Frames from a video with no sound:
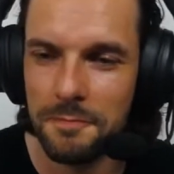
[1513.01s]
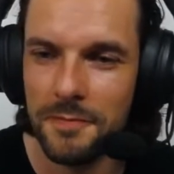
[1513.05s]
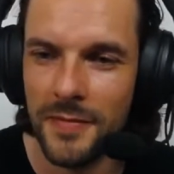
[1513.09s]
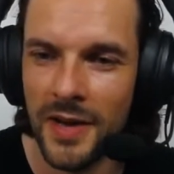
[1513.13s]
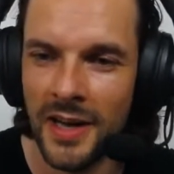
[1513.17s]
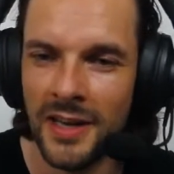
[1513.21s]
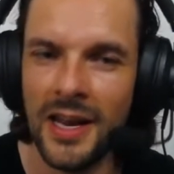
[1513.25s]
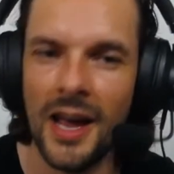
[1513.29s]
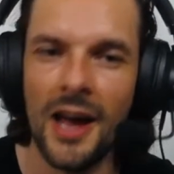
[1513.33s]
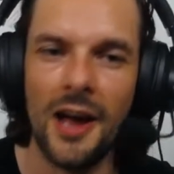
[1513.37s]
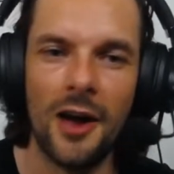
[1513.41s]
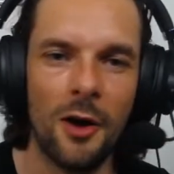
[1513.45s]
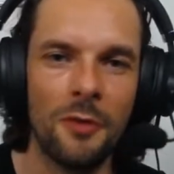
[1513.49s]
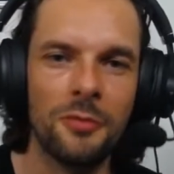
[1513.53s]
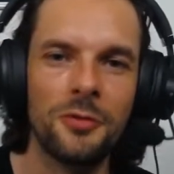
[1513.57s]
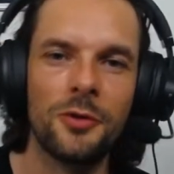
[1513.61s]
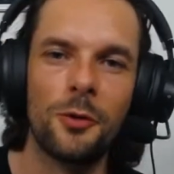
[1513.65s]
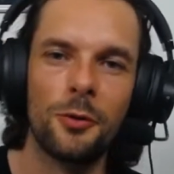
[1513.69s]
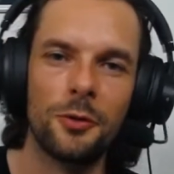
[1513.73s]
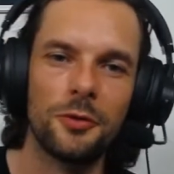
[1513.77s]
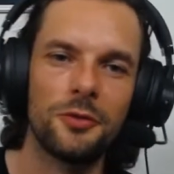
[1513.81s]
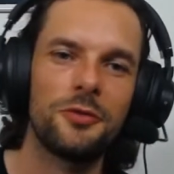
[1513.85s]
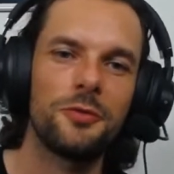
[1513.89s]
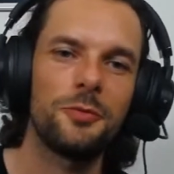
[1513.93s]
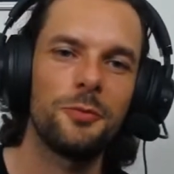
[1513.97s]
and yeah, of
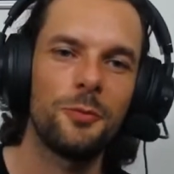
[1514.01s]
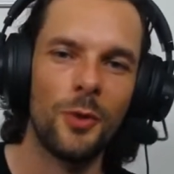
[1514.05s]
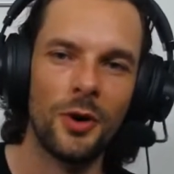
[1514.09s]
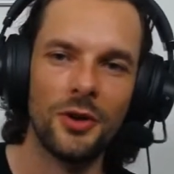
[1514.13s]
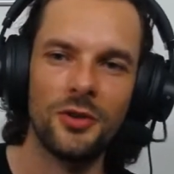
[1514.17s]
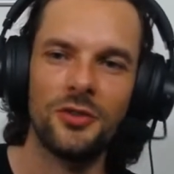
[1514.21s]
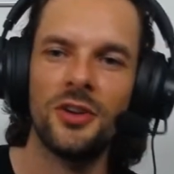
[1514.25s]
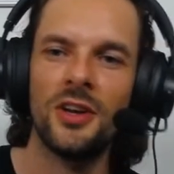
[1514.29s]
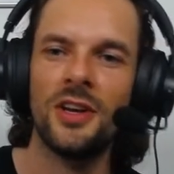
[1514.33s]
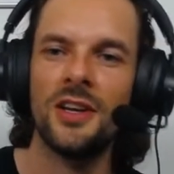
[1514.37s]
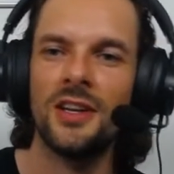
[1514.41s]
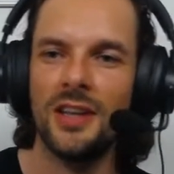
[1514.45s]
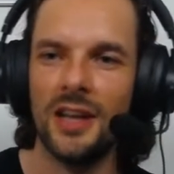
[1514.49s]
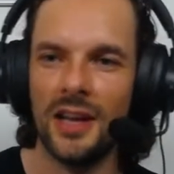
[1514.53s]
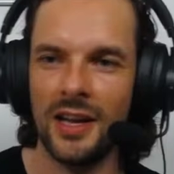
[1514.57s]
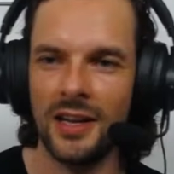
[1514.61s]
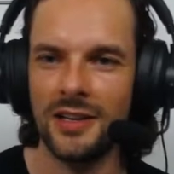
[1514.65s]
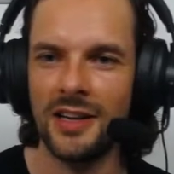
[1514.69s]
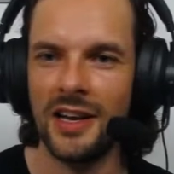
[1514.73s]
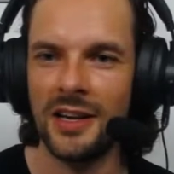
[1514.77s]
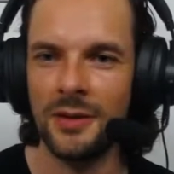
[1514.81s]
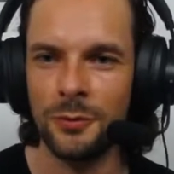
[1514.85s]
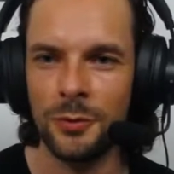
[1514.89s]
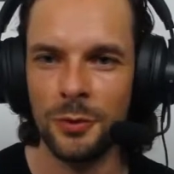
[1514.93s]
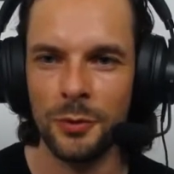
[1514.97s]
course, watching
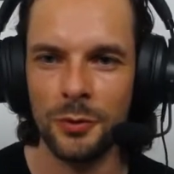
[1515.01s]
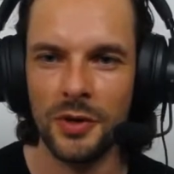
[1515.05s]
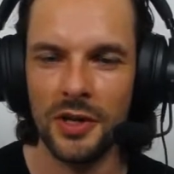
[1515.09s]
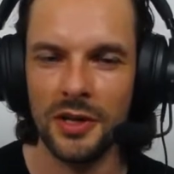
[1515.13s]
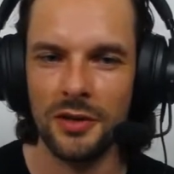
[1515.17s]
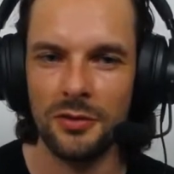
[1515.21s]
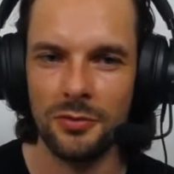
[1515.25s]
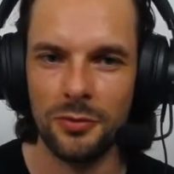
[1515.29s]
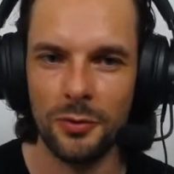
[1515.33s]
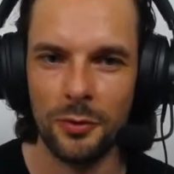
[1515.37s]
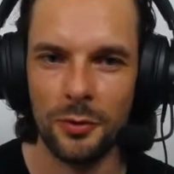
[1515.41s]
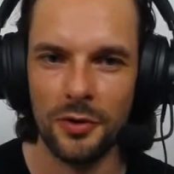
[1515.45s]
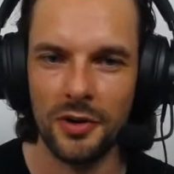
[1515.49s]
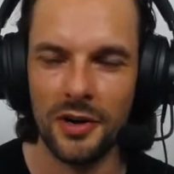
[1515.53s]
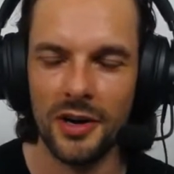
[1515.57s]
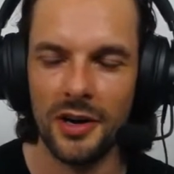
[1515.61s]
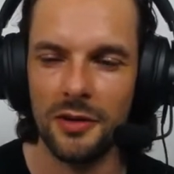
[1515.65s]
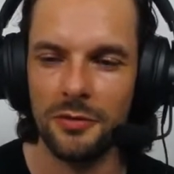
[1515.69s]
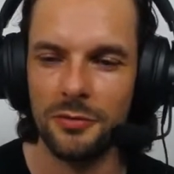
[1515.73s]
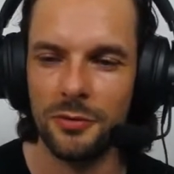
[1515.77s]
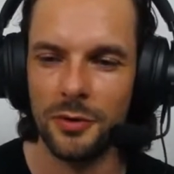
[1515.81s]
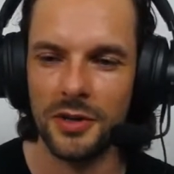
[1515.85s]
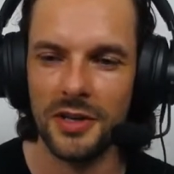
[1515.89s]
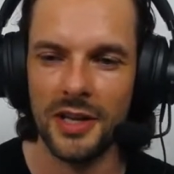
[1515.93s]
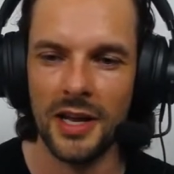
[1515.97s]
and rooting for
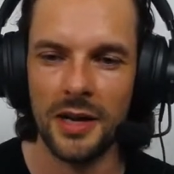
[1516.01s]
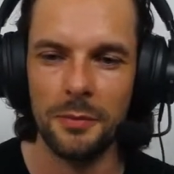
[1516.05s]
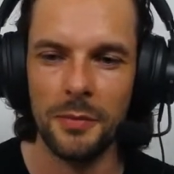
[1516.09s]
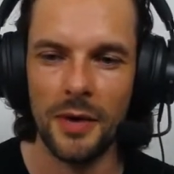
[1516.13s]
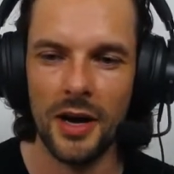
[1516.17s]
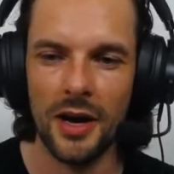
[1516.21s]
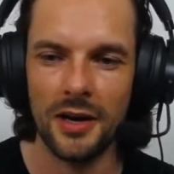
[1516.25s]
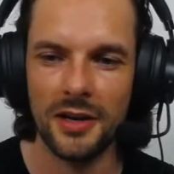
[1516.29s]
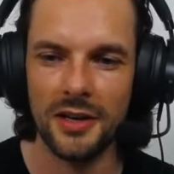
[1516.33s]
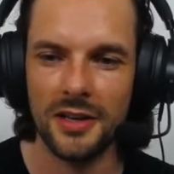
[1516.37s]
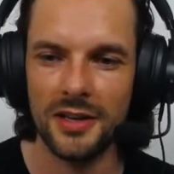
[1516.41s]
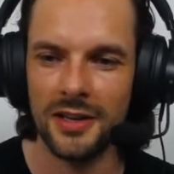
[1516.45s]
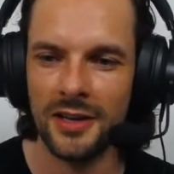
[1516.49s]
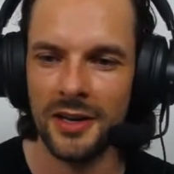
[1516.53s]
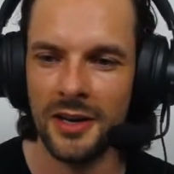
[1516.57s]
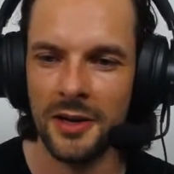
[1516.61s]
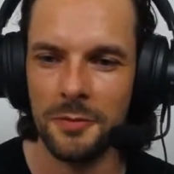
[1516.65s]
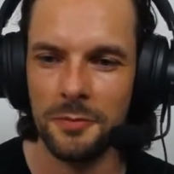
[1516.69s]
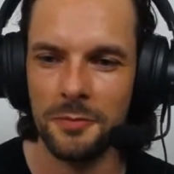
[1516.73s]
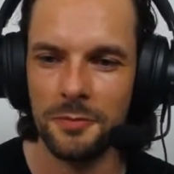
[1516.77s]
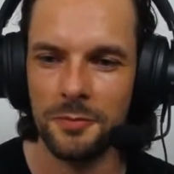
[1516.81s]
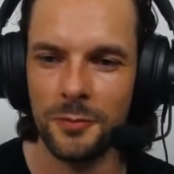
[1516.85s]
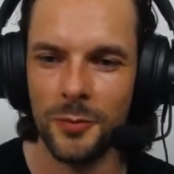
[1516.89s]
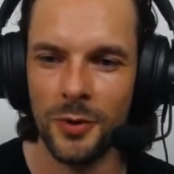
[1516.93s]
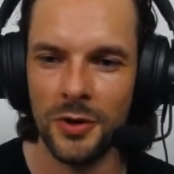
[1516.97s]
Denmark,
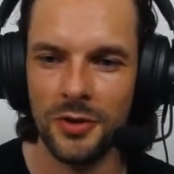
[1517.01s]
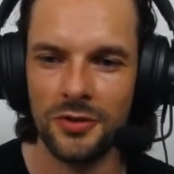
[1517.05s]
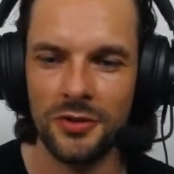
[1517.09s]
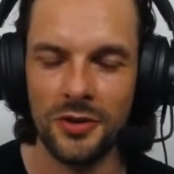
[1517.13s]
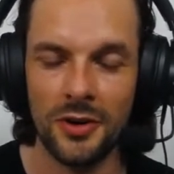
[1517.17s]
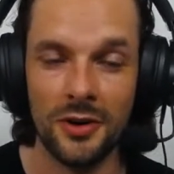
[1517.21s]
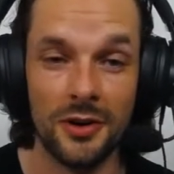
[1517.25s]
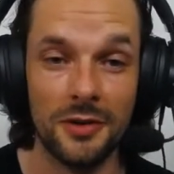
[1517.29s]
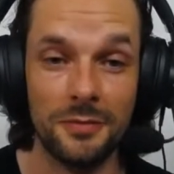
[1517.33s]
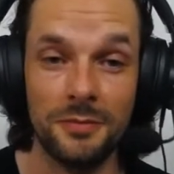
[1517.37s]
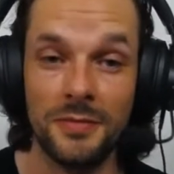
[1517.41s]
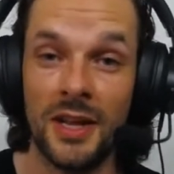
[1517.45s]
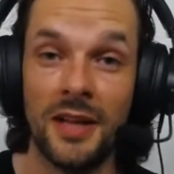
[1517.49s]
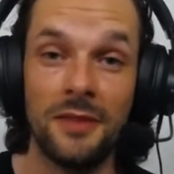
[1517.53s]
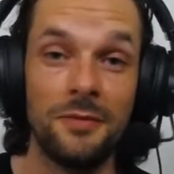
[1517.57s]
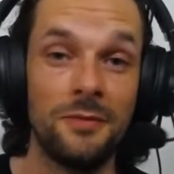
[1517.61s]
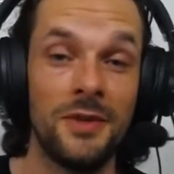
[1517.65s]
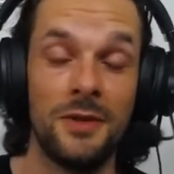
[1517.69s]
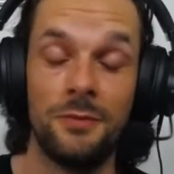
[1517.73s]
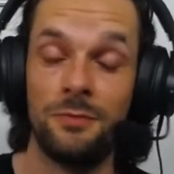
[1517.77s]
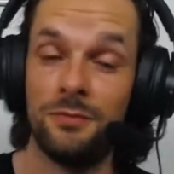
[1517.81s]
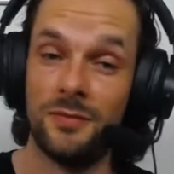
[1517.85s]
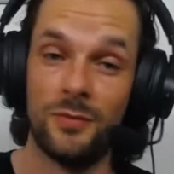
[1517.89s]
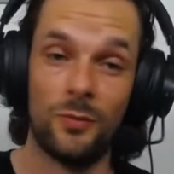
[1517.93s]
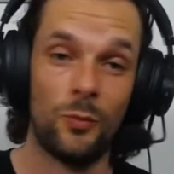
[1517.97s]
which are like
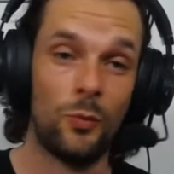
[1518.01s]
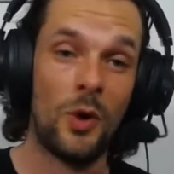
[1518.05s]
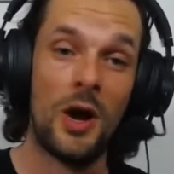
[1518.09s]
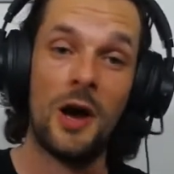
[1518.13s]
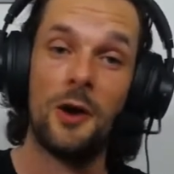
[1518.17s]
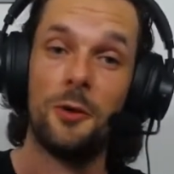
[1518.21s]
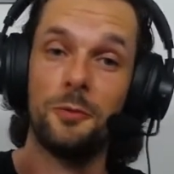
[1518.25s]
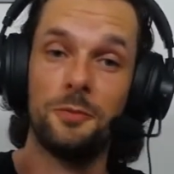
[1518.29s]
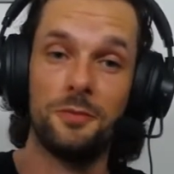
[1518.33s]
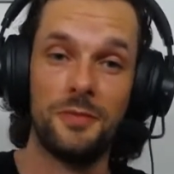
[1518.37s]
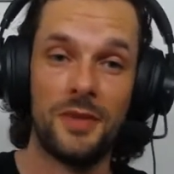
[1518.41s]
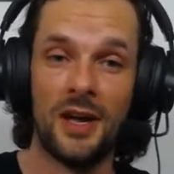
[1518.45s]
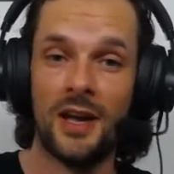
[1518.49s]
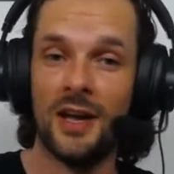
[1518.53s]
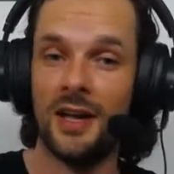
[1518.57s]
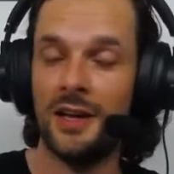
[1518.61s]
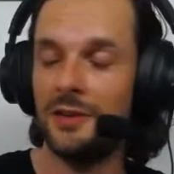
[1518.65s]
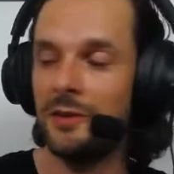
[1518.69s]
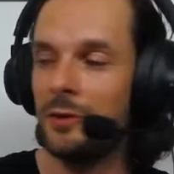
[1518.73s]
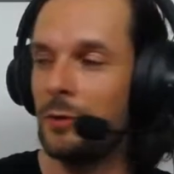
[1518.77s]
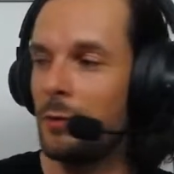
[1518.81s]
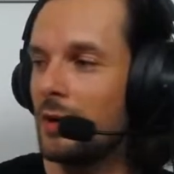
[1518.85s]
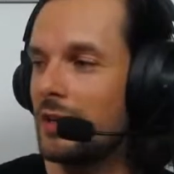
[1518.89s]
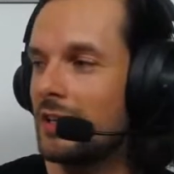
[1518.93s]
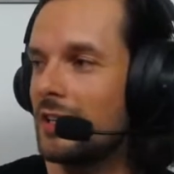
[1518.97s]
wow, I had
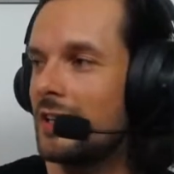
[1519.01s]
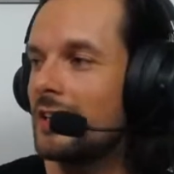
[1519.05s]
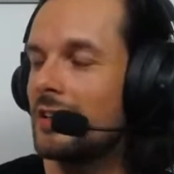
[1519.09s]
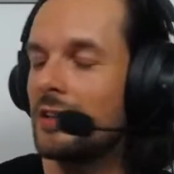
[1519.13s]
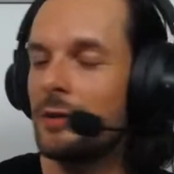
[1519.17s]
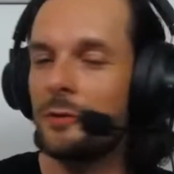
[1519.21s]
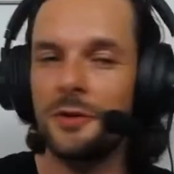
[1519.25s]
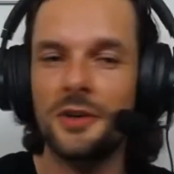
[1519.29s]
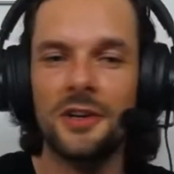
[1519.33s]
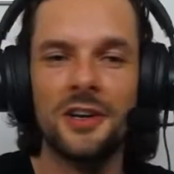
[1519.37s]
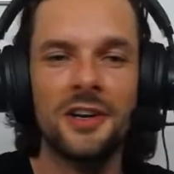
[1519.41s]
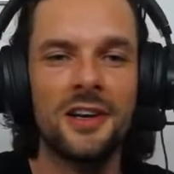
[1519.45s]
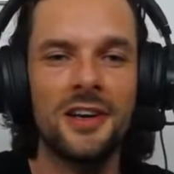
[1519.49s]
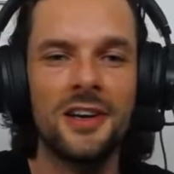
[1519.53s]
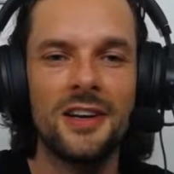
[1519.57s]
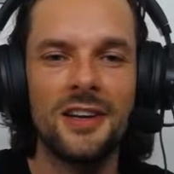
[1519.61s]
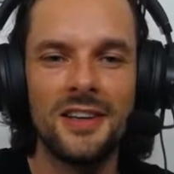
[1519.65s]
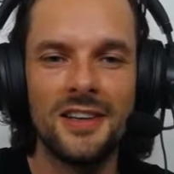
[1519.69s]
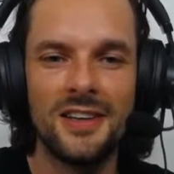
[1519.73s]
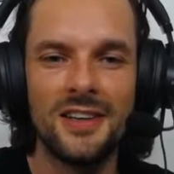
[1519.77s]
no idea they were gonna.